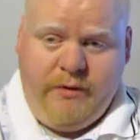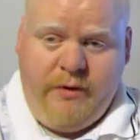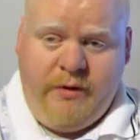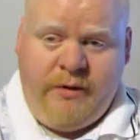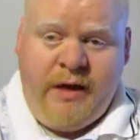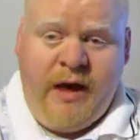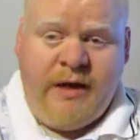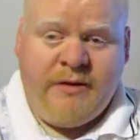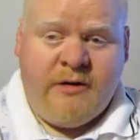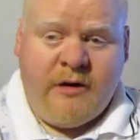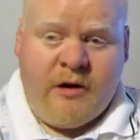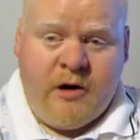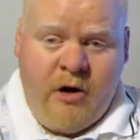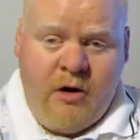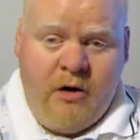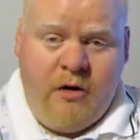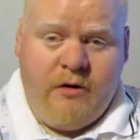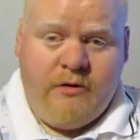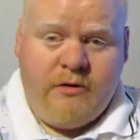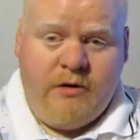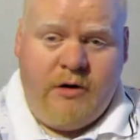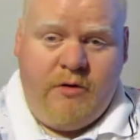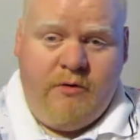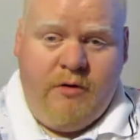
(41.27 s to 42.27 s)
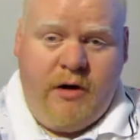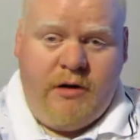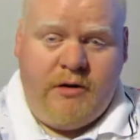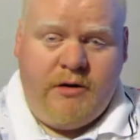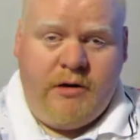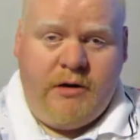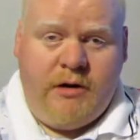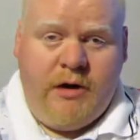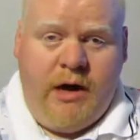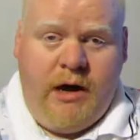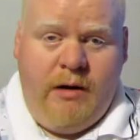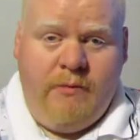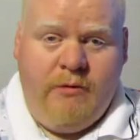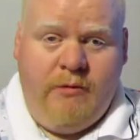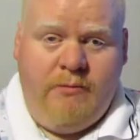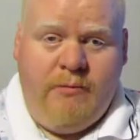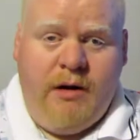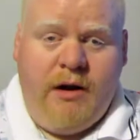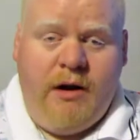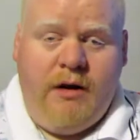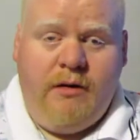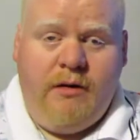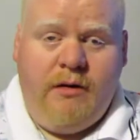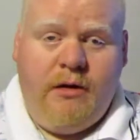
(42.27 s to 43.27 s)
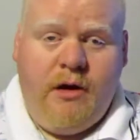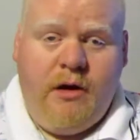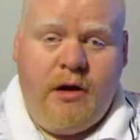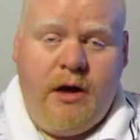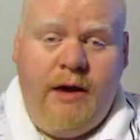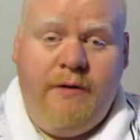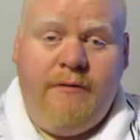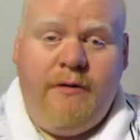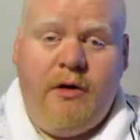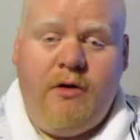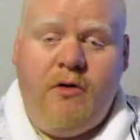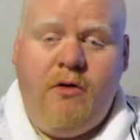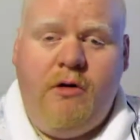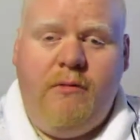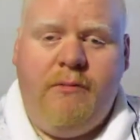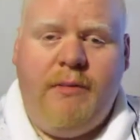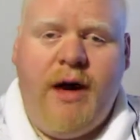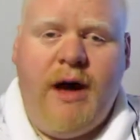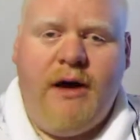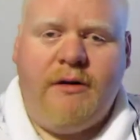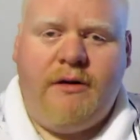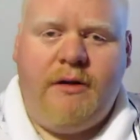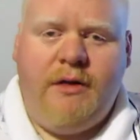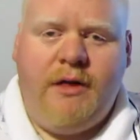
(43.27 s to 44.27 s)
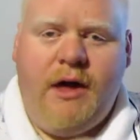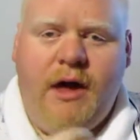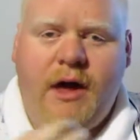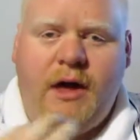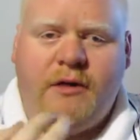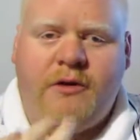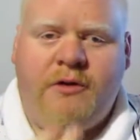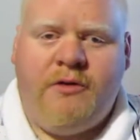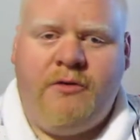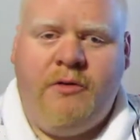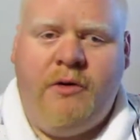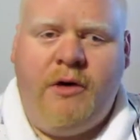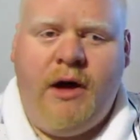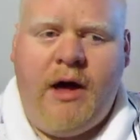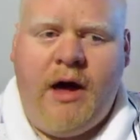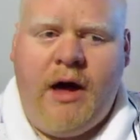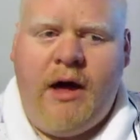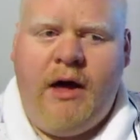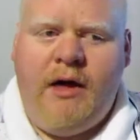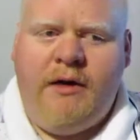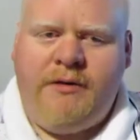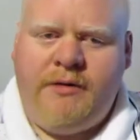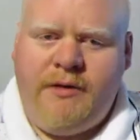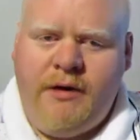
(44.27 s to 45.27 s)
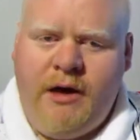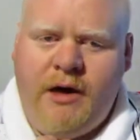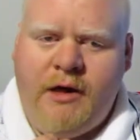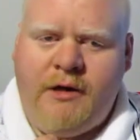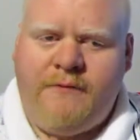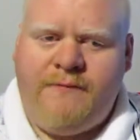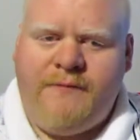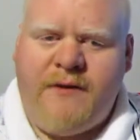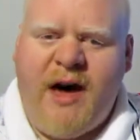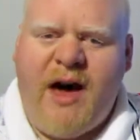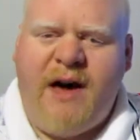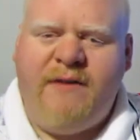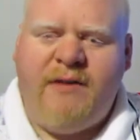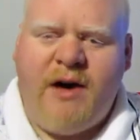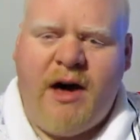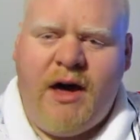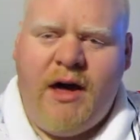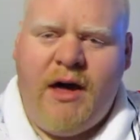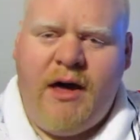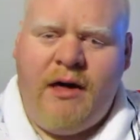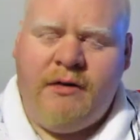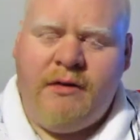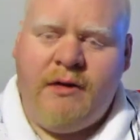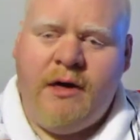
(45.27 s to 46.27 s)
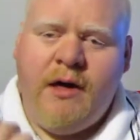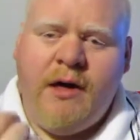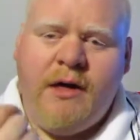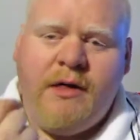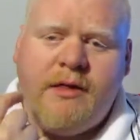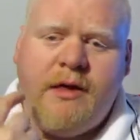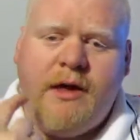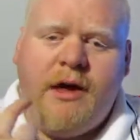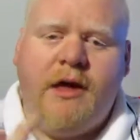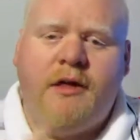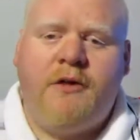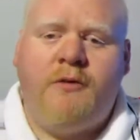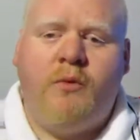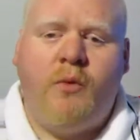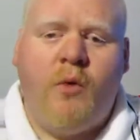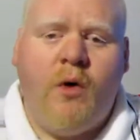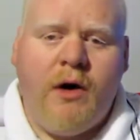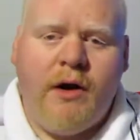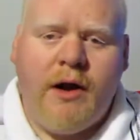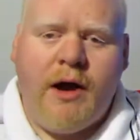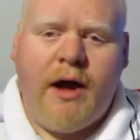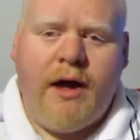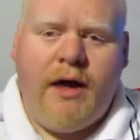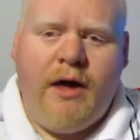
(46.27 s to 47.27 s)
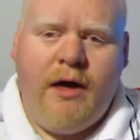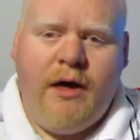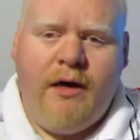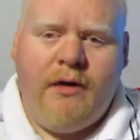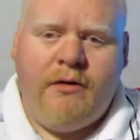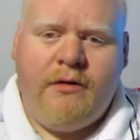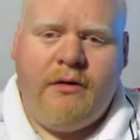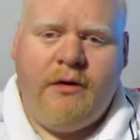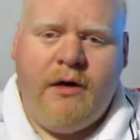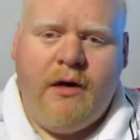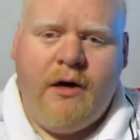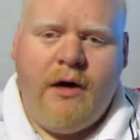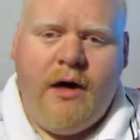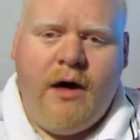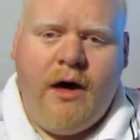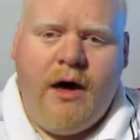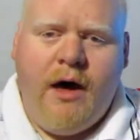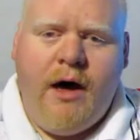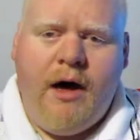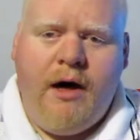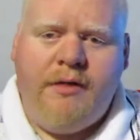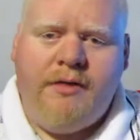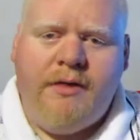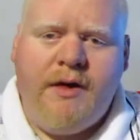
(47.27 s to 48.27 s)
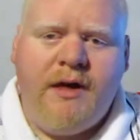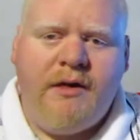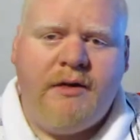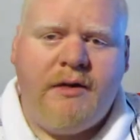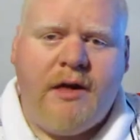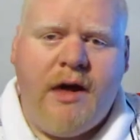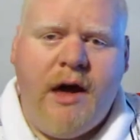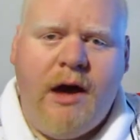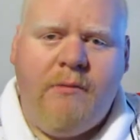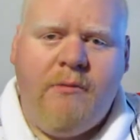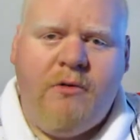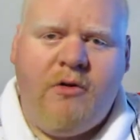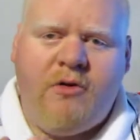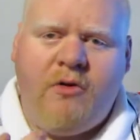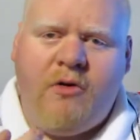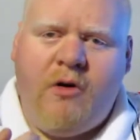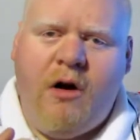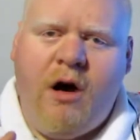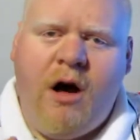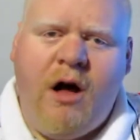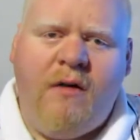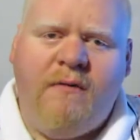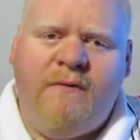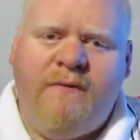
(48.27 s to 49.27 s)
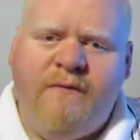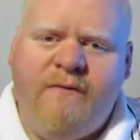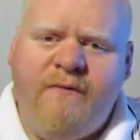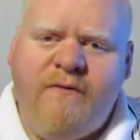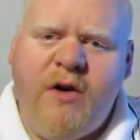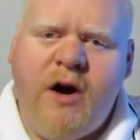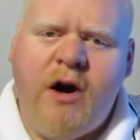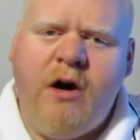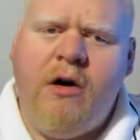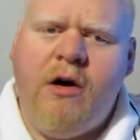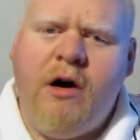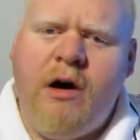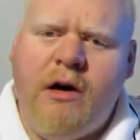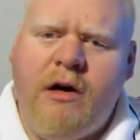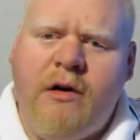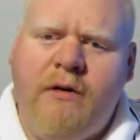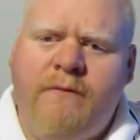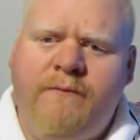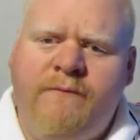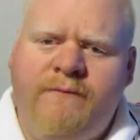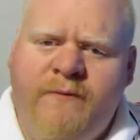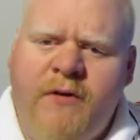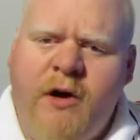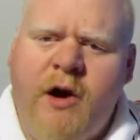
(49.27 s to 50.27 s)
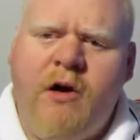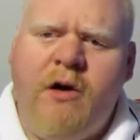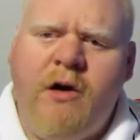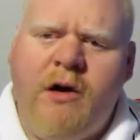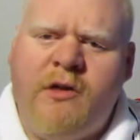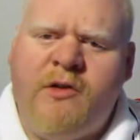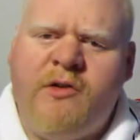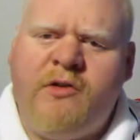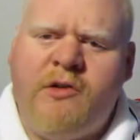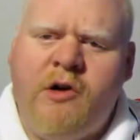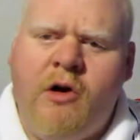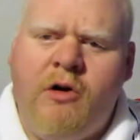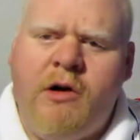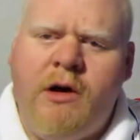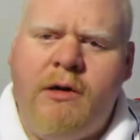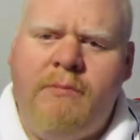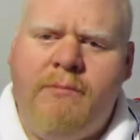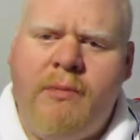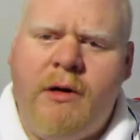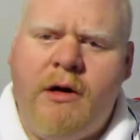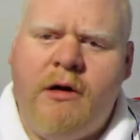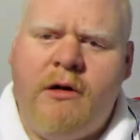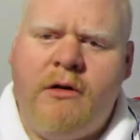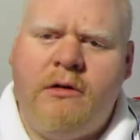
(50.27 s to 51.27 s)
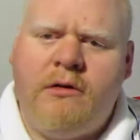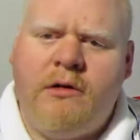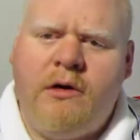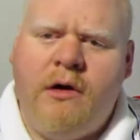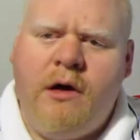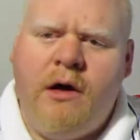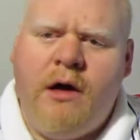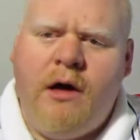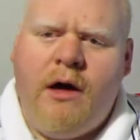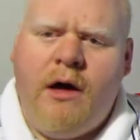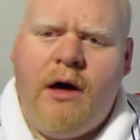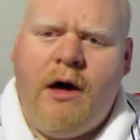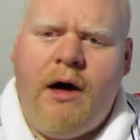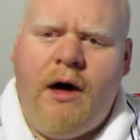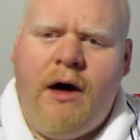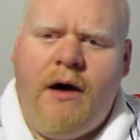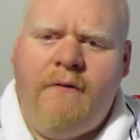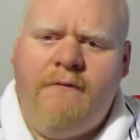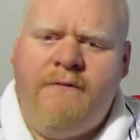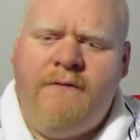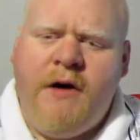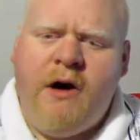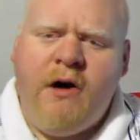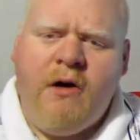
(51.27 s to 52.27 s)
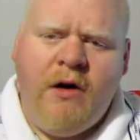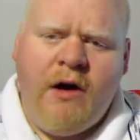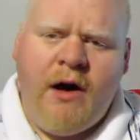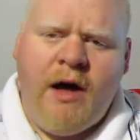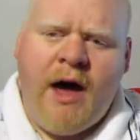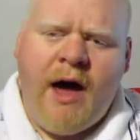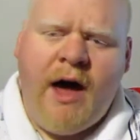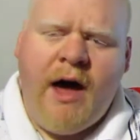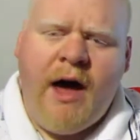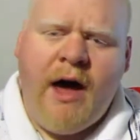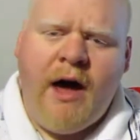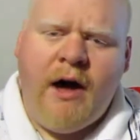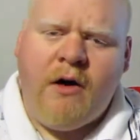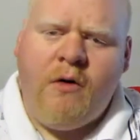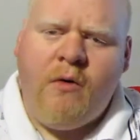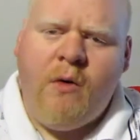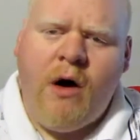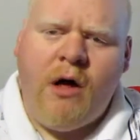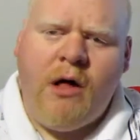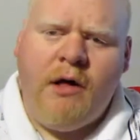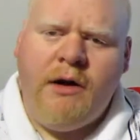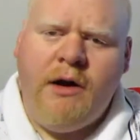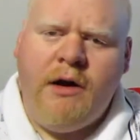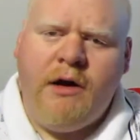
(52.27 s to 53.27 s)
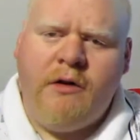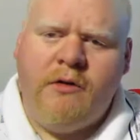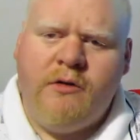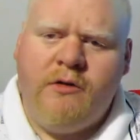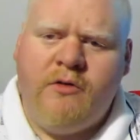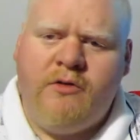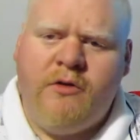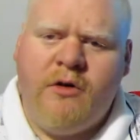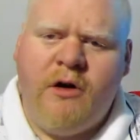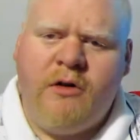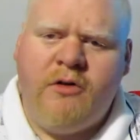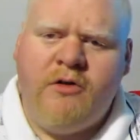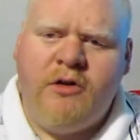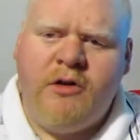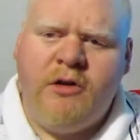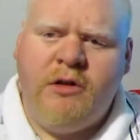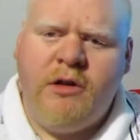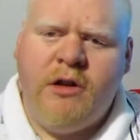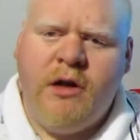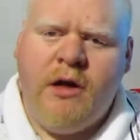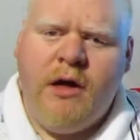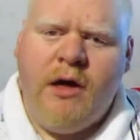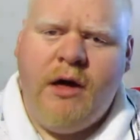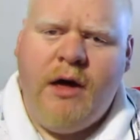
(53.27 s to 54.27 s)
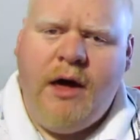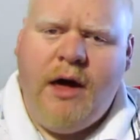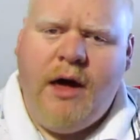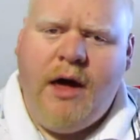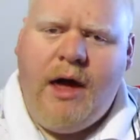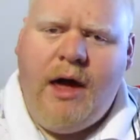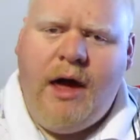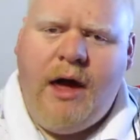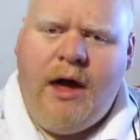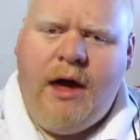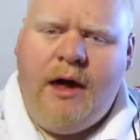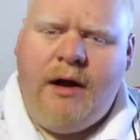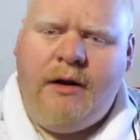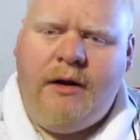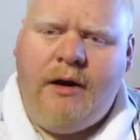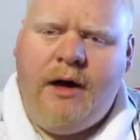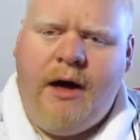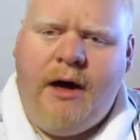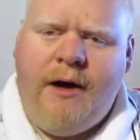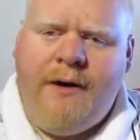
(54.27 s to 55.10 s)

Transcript: That's a current generation camera, but even going back to the S3 IS, the S5 IS, the S1 IS, these cameras are all very, very sturdy built, very high quality construction, and